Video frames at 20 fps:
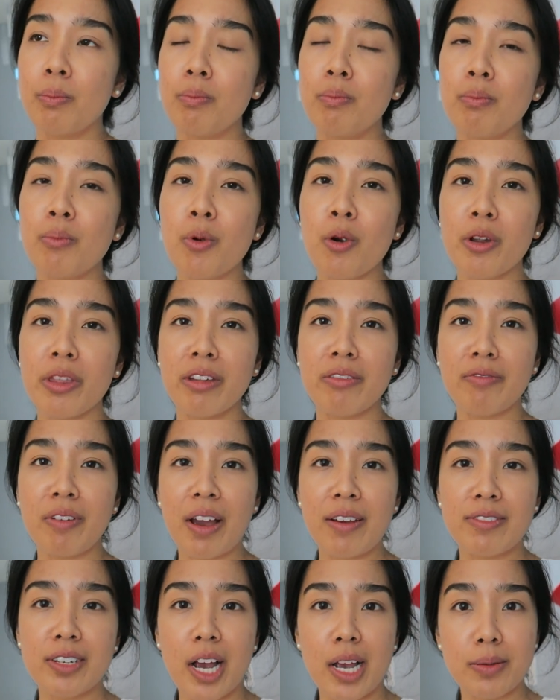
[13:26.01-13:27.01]
more than
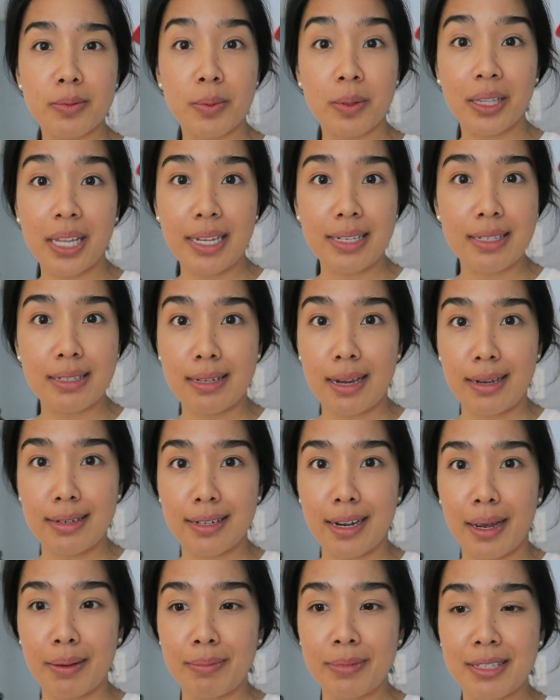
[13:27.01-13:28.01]
5 times but less than
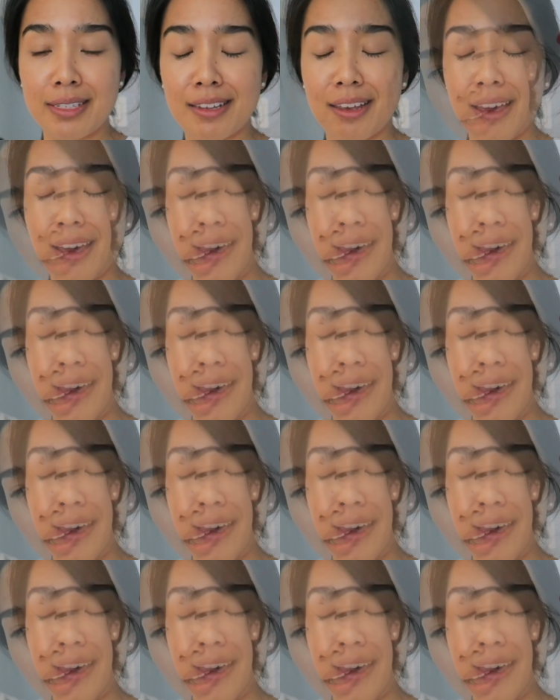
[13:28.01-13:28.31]
10 times.